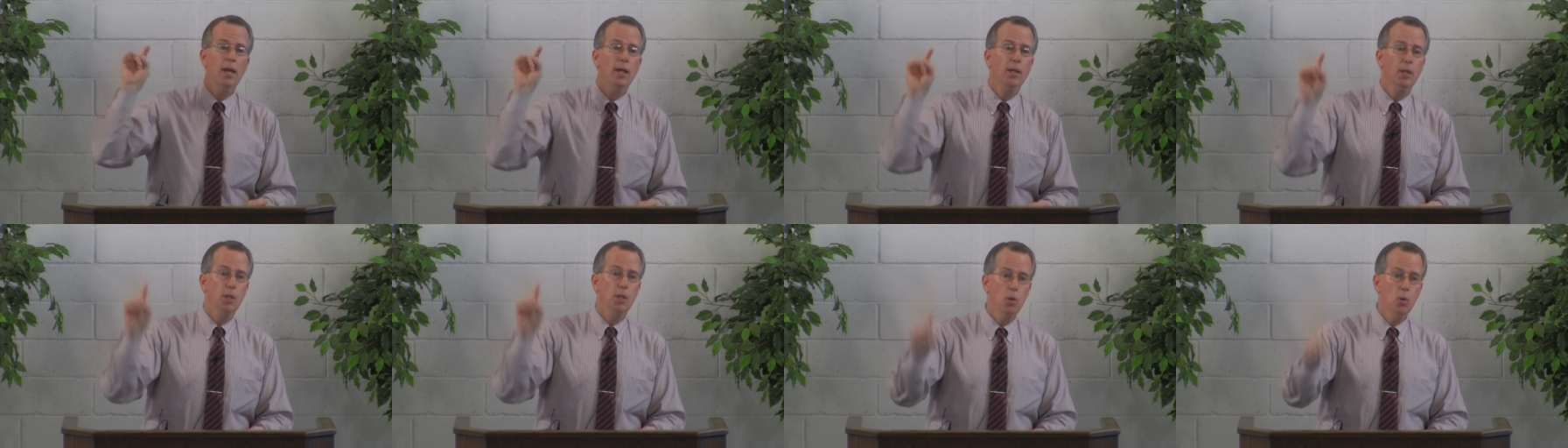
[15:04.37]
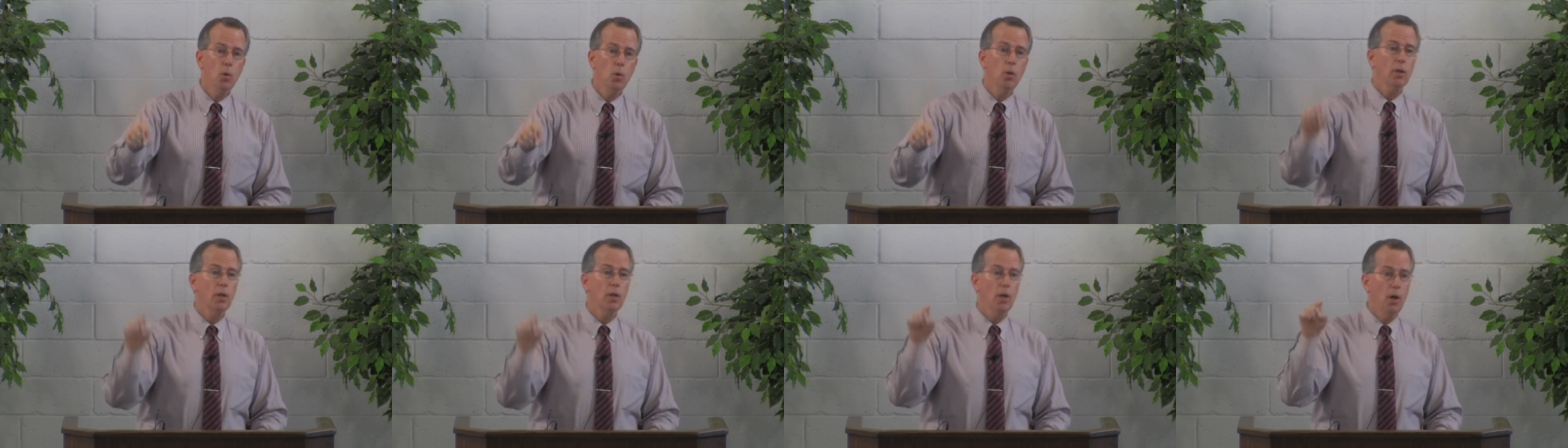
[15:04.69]

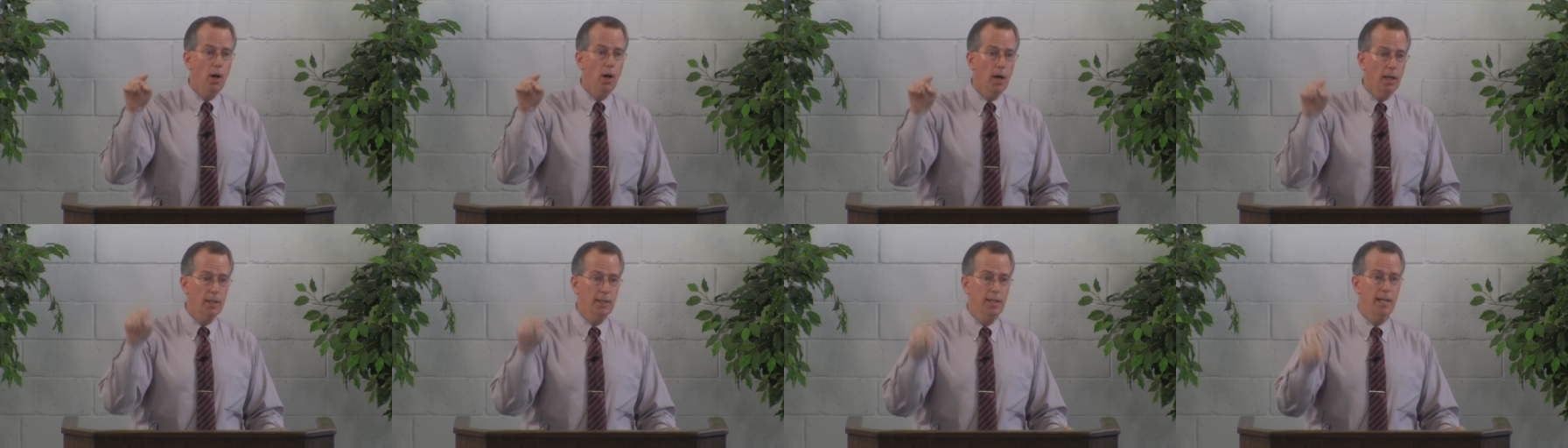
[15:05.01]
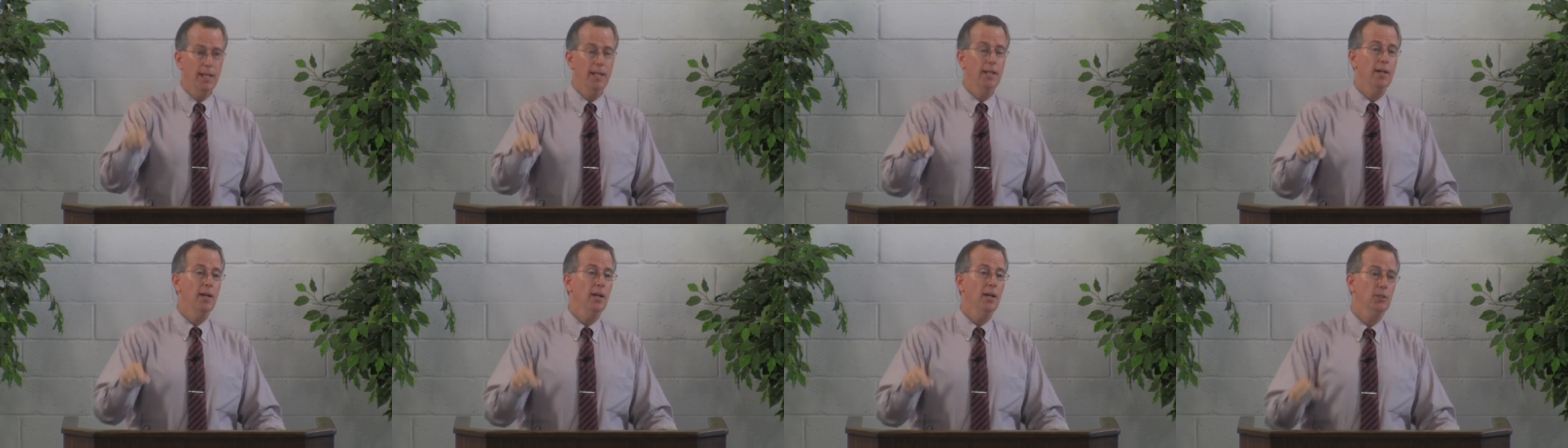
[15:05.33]
Your God
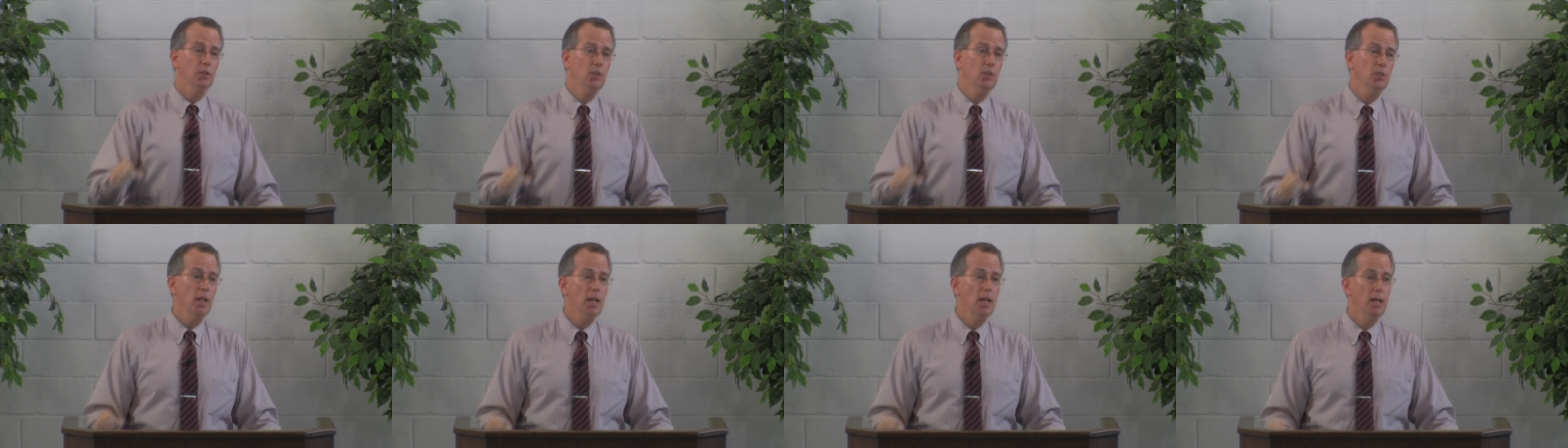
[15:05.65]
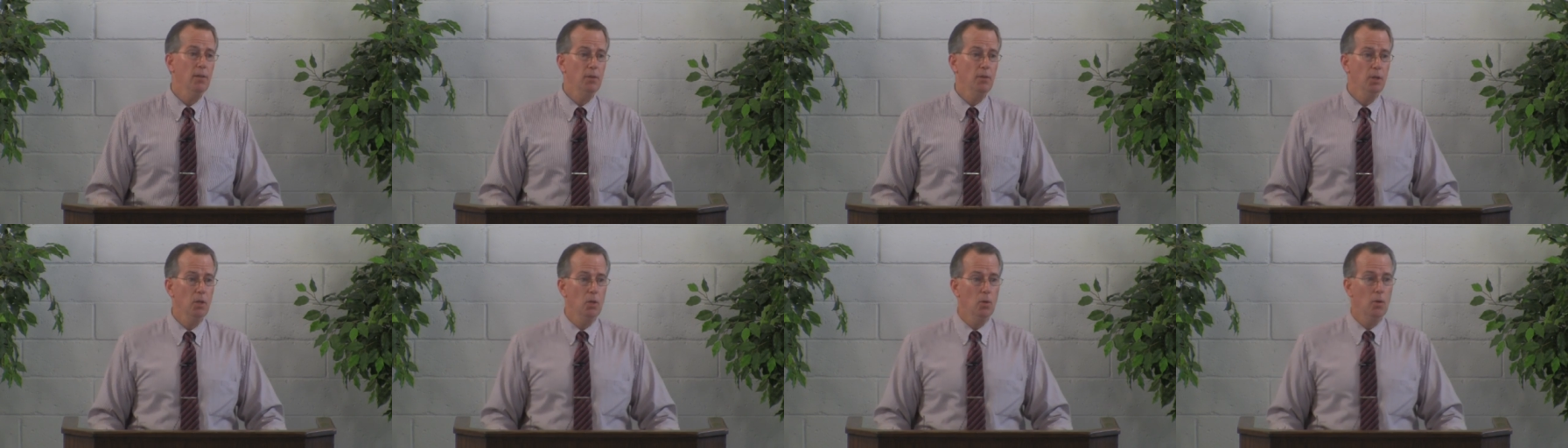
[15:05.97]
cannot
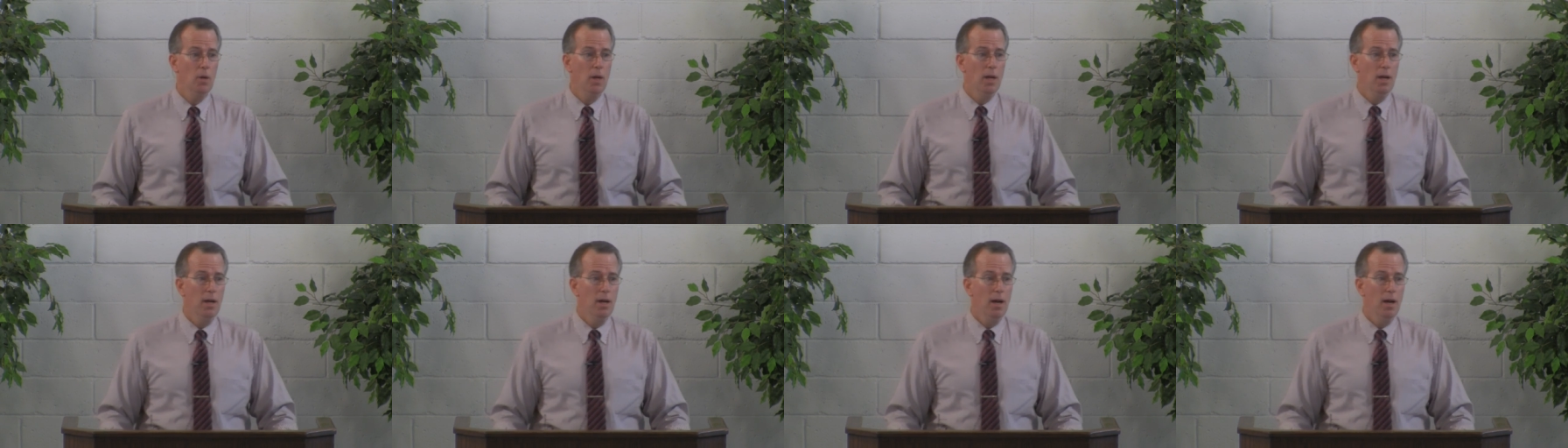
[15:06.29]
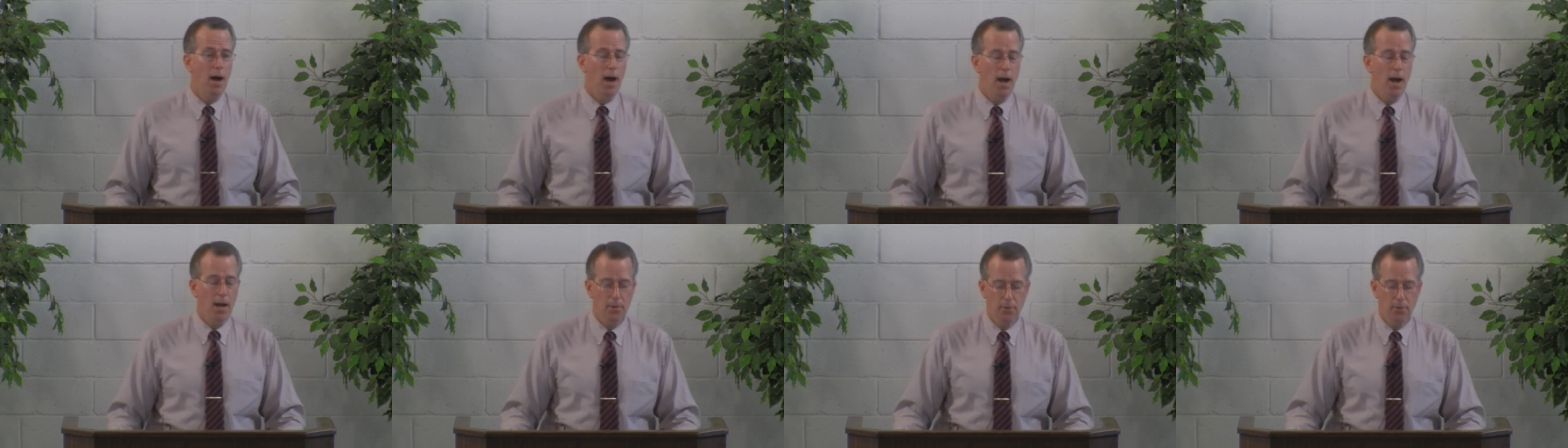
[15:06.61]
save you
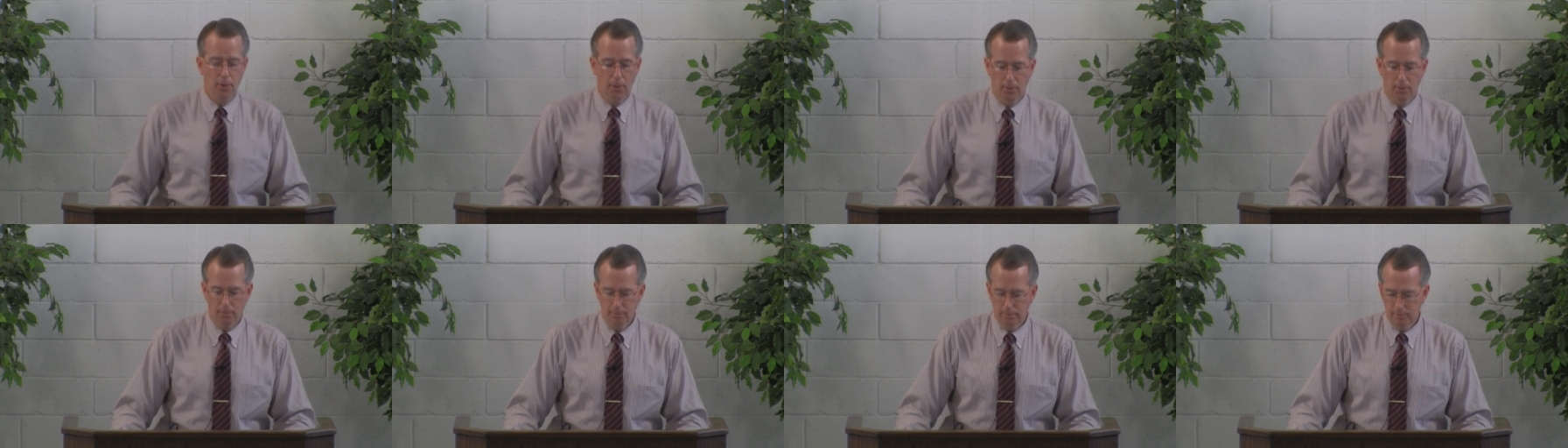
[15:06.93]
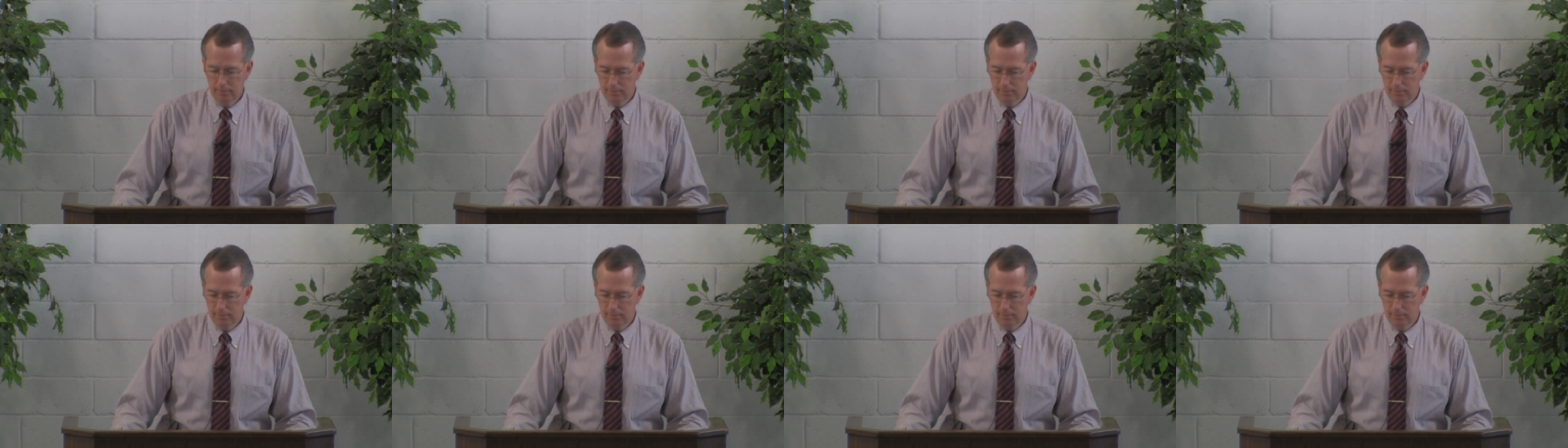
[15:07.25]
either.